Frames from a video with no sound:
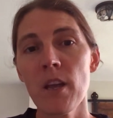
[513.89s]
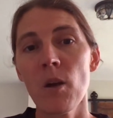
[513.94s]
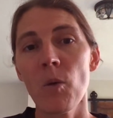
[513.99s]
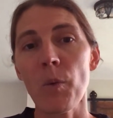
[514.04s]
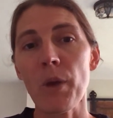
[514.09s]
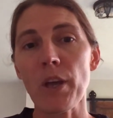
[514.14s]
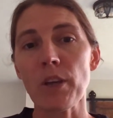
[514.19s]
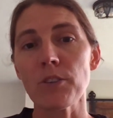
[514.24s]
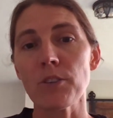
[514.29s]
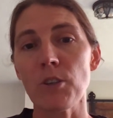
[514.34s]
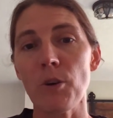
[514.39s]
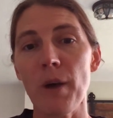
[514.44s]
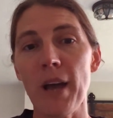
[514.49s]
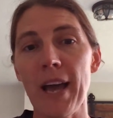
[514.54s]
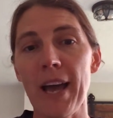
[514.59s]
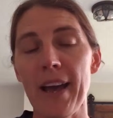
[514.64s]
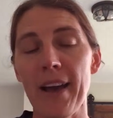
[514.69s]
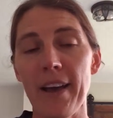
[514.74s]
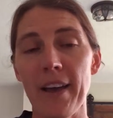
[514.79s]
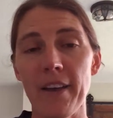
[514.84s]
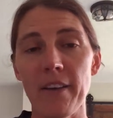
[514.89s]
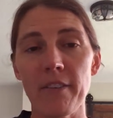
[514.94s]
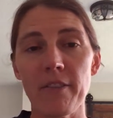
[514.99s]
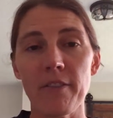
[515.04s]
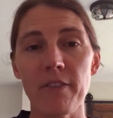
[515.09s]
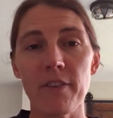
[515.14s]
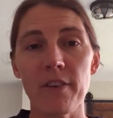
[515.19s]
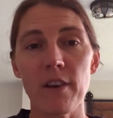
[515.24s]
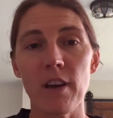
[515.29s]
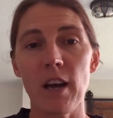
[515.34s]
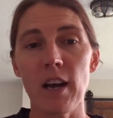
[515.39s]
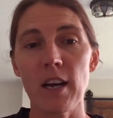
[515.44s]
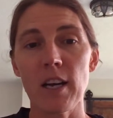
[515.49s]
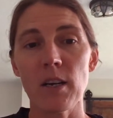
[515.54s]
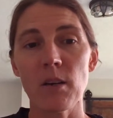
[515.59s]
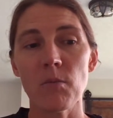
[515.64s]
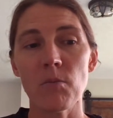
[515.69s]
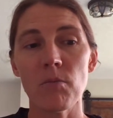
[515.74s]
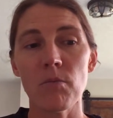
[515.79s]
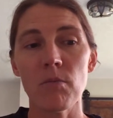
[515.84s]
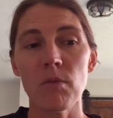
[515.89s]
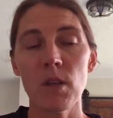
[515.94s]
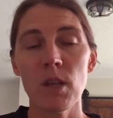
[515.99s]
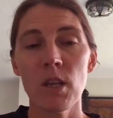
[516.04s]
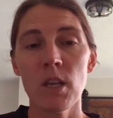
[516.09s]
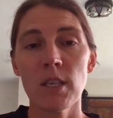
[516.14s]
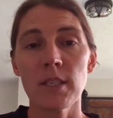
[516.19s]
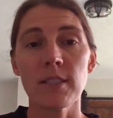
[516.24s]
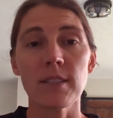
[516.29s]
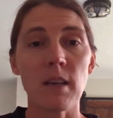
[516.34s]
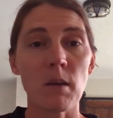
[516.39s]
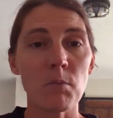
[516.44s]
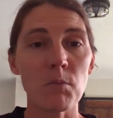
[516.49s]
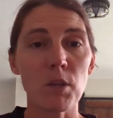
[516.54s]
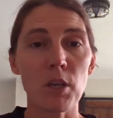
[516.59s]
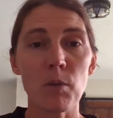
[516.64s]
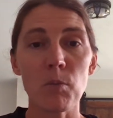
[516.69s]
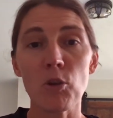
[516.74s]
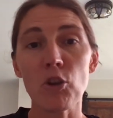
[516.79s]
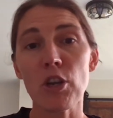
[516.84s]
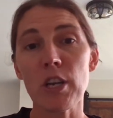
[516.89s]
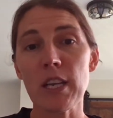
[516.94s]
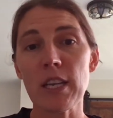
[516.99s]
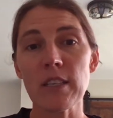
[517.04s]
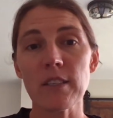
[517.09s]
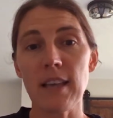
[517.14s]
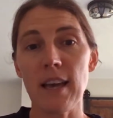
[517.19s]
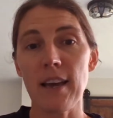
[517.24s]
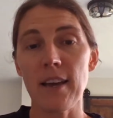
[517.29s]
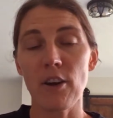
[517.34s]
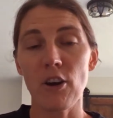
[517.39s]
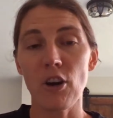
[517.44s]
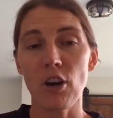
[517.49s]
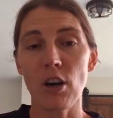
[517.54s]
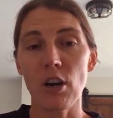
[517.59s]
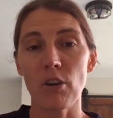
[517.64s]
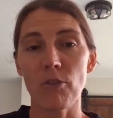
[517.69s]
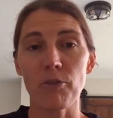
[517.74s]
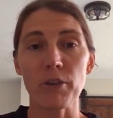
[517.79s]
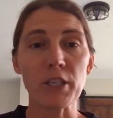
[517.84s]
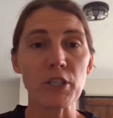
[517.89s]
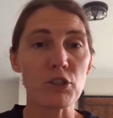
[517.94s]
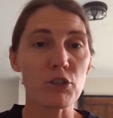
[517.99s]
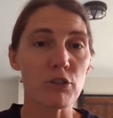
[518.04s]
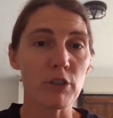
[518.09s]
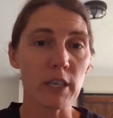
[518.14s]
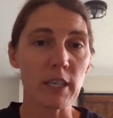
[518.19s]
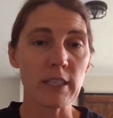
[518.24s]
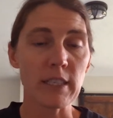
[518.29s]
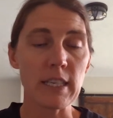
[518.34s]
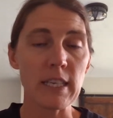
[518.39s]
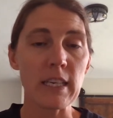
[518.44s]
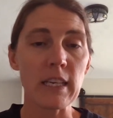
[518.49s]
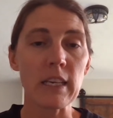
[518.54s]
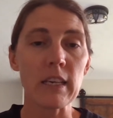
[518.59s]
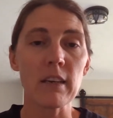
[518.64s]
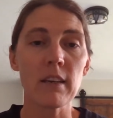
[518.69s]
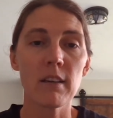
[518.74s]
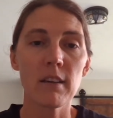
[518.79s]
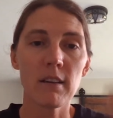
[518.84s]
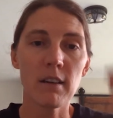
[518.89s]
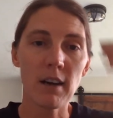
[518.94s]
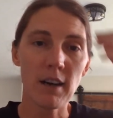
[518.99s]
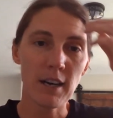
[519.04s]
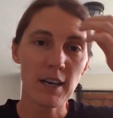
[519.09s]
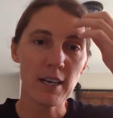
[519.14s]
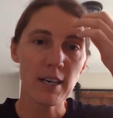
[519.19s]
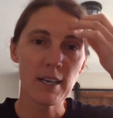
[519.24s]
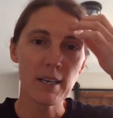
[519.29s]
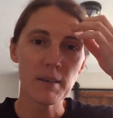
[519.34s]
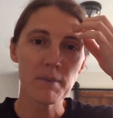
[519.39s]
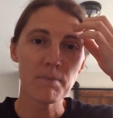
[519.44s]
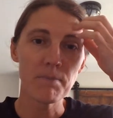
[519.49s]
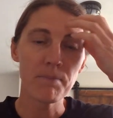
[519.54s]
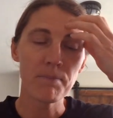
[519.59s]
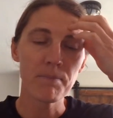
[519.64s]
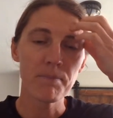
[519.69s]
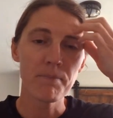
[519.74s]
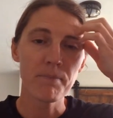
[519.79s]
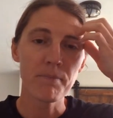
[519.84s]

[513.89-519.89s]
We also have some communities that are restricting um,